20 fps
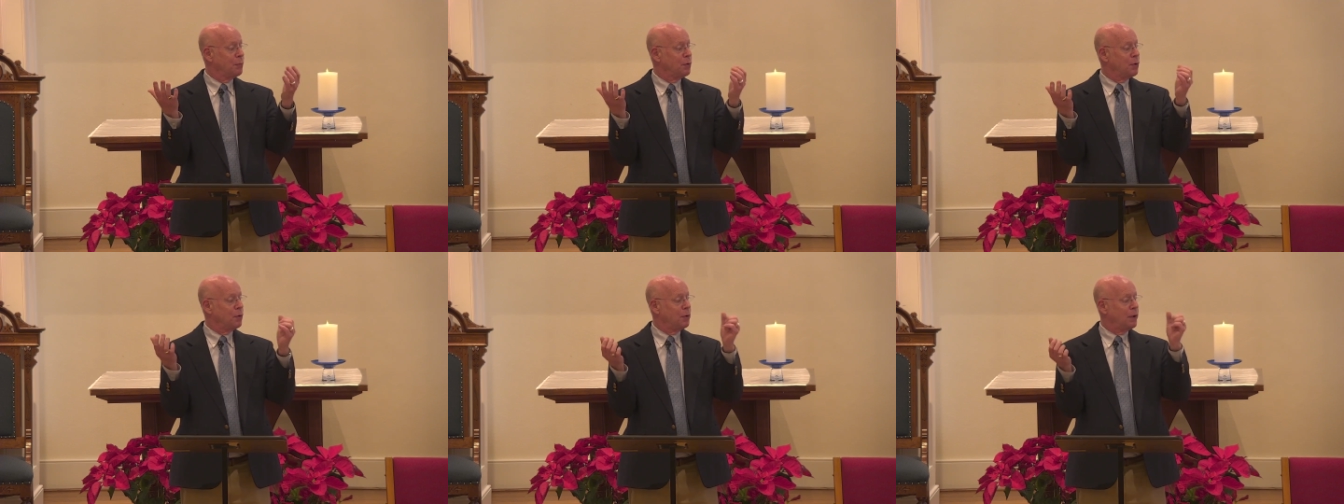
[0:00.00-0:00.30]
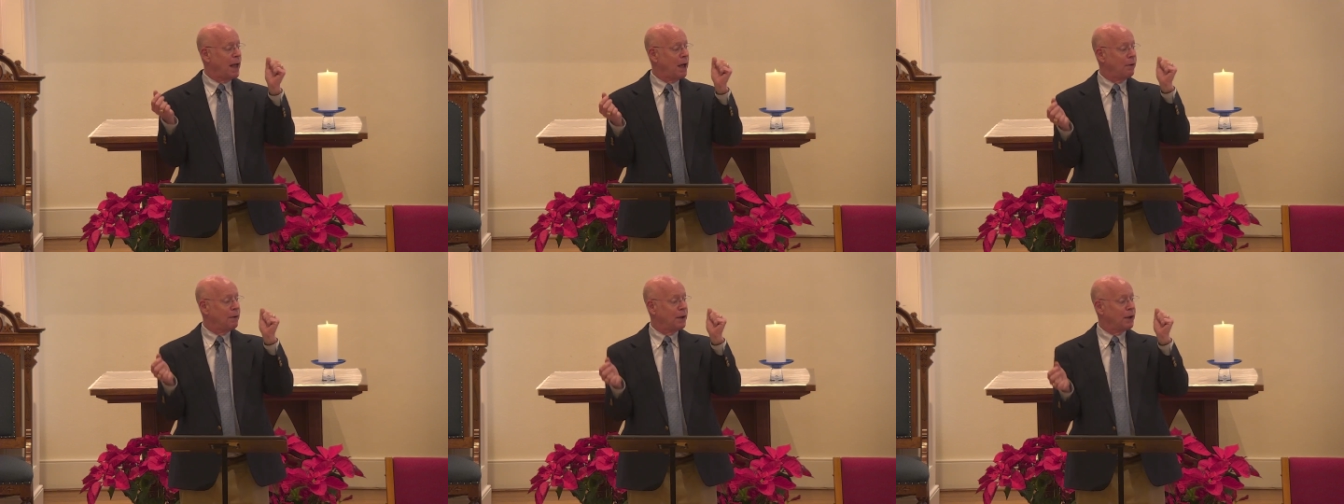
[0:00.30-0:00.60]

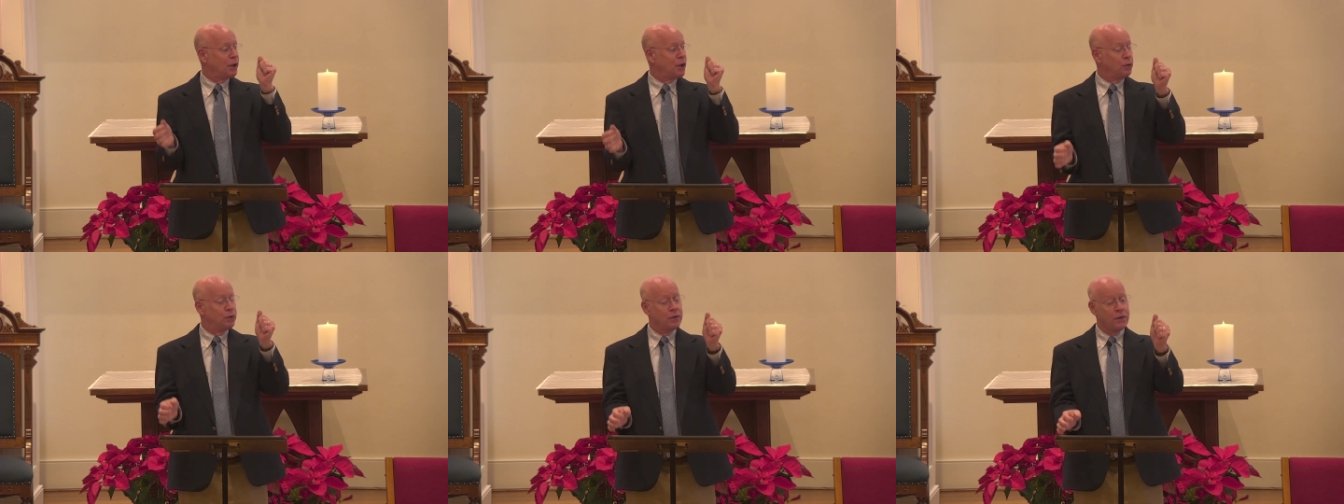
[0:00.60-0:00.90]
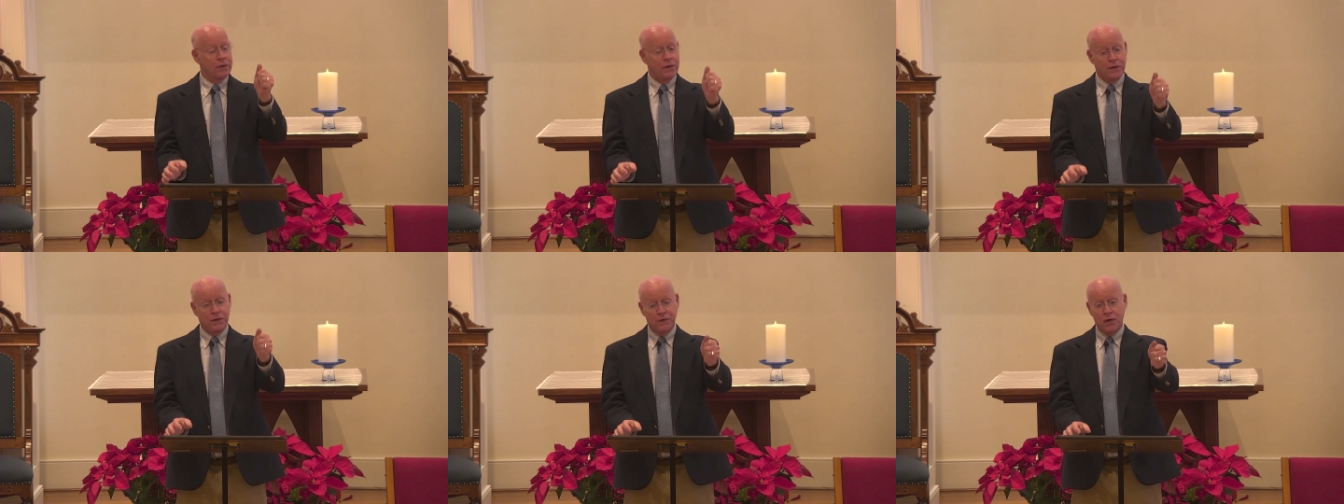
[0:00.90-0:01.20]
pull out and go
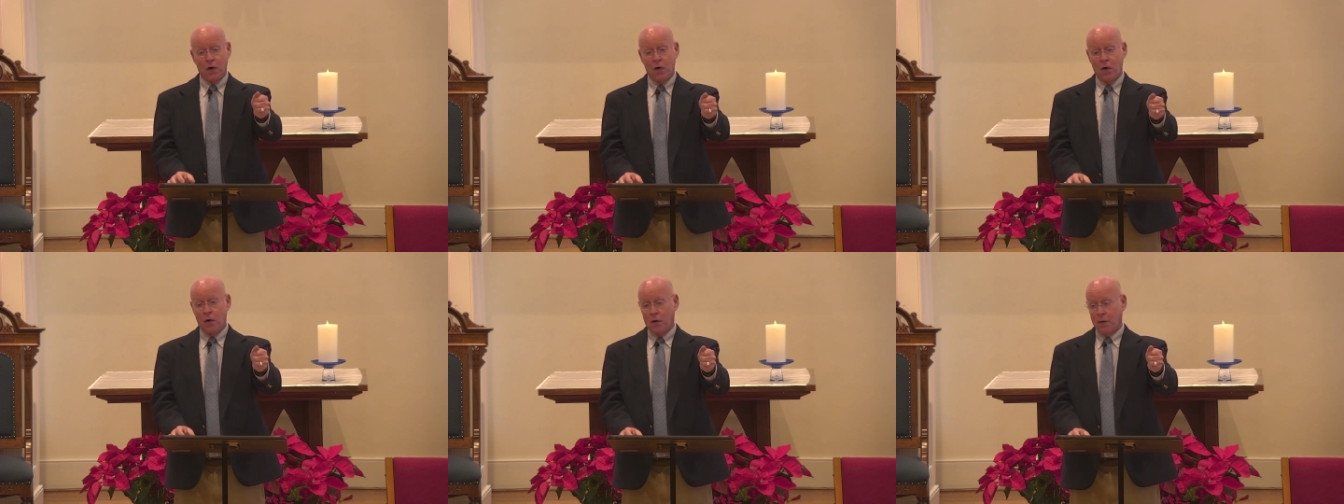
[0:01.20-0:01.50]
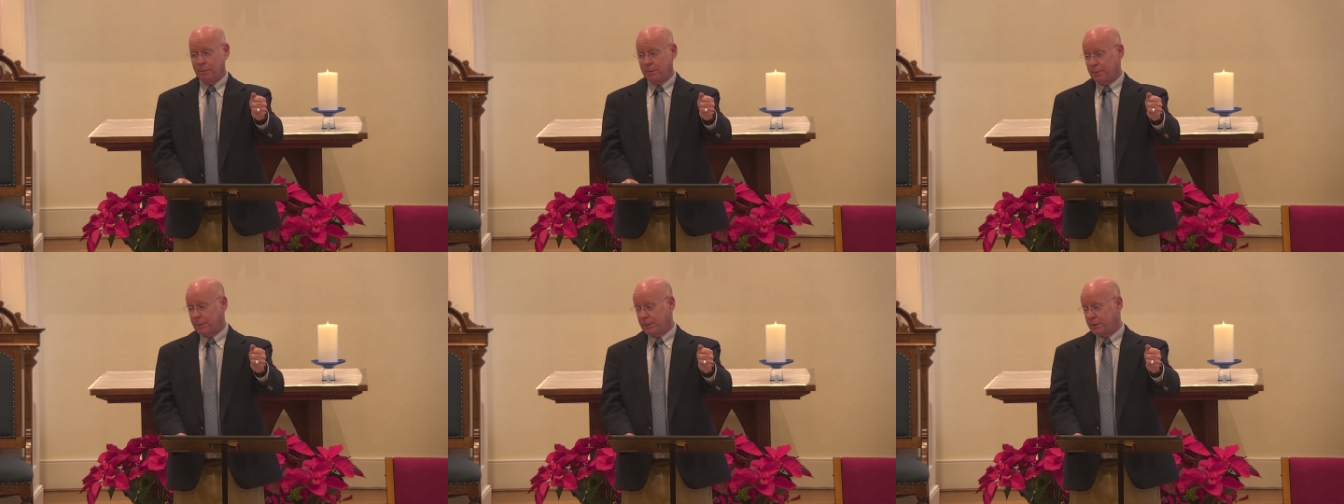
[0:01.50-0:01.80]
to the
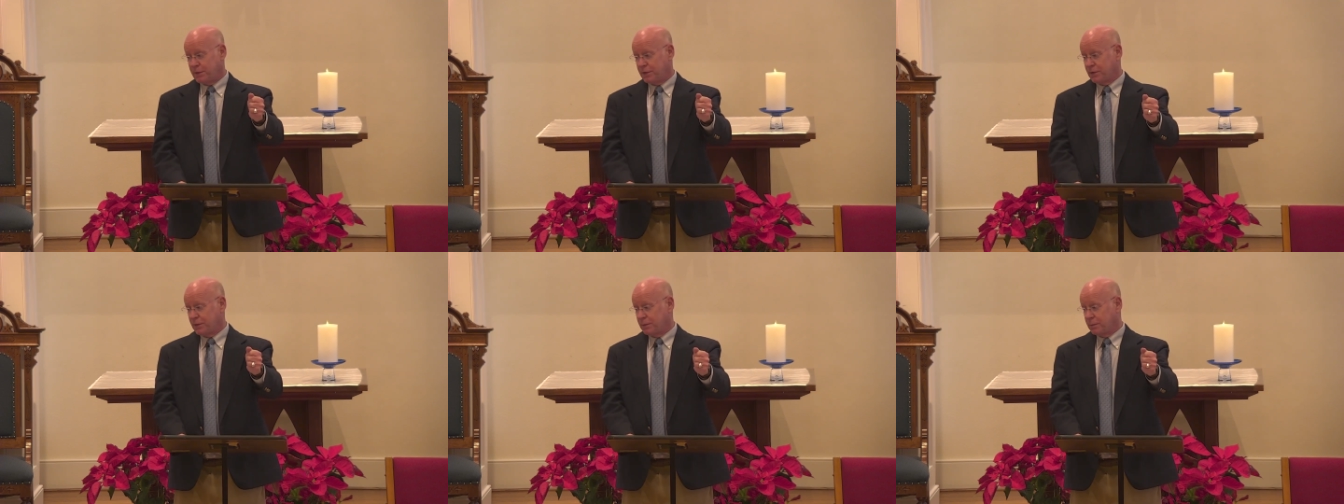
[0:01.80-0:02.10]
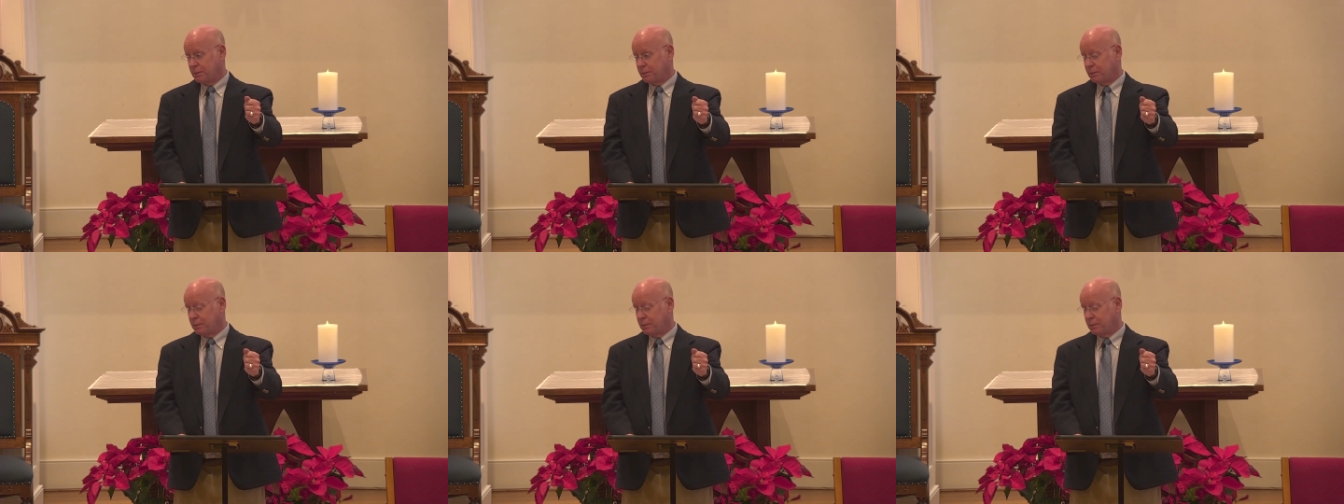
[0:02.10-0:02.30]
Psalms.